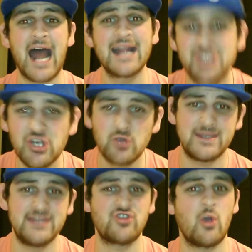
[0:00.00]
I do.
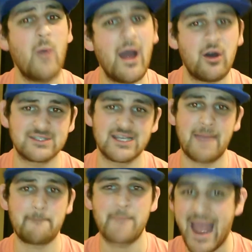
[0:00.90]
We need Joel to
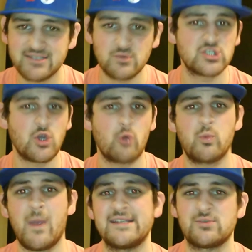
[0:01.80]
get back to his
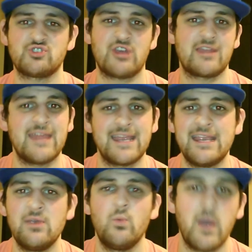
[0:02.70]
old ways, which I
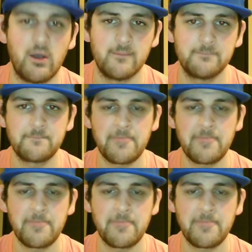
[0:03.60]
think he will.